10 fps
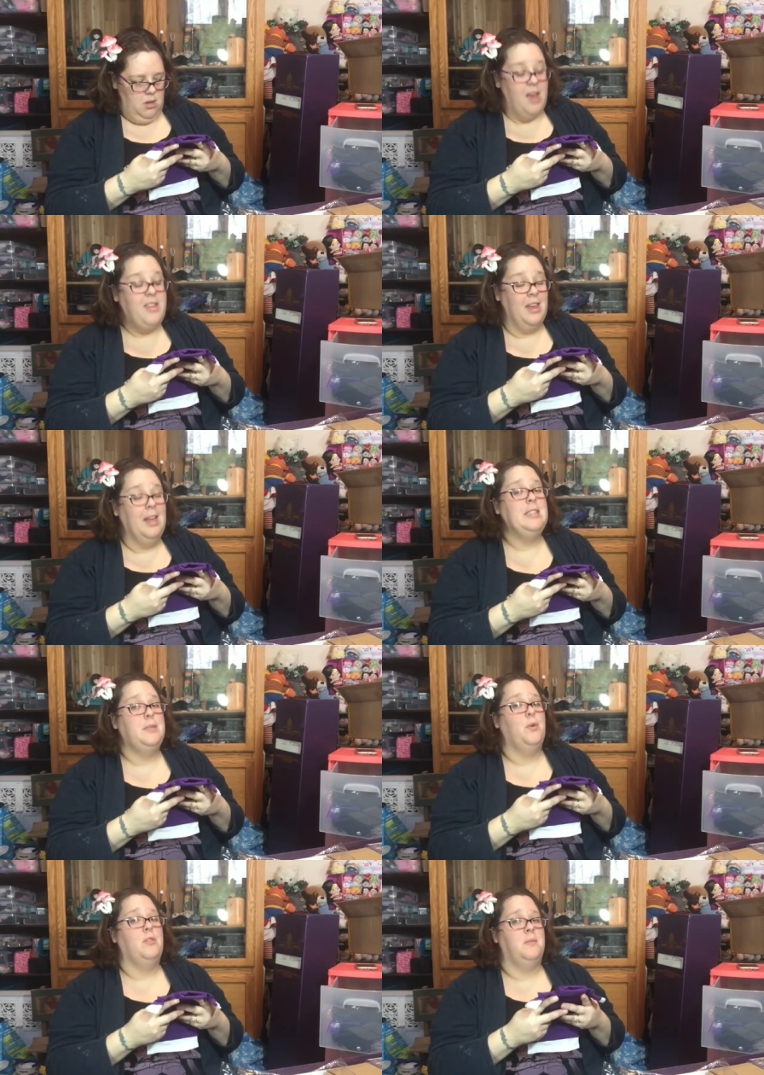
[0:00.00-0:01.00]
I think it's
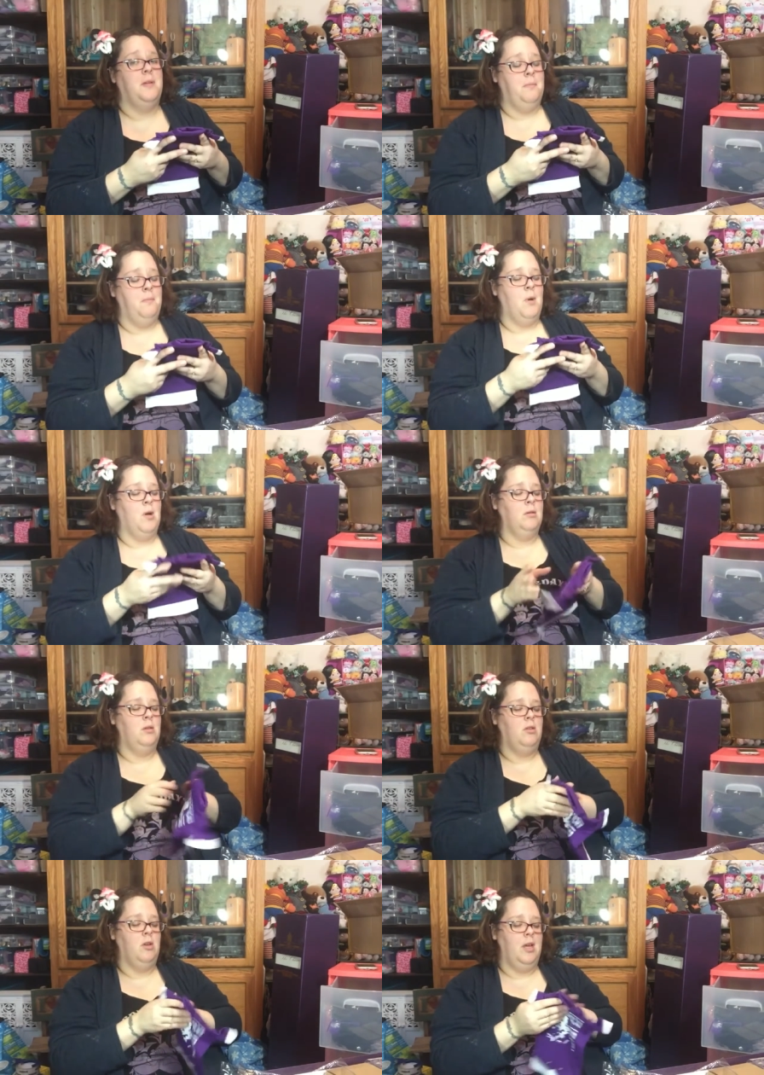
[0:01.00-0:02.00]
supposed to be Martin
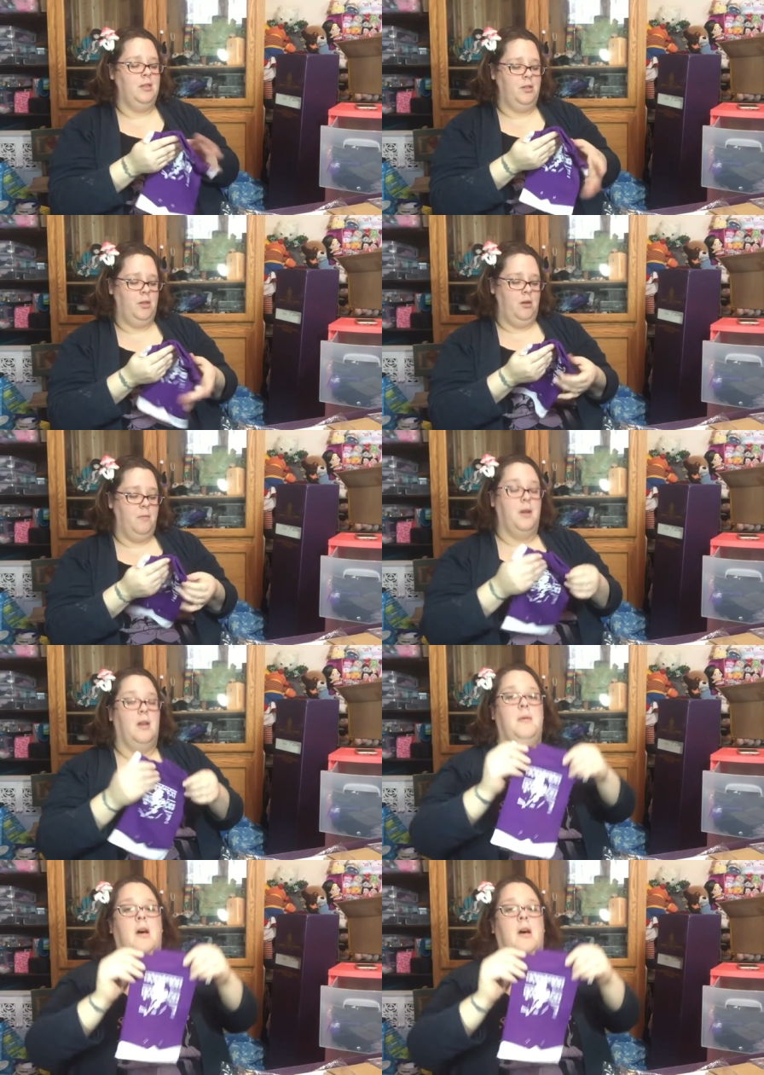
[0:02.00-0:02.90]
Luther King Junior, but I'm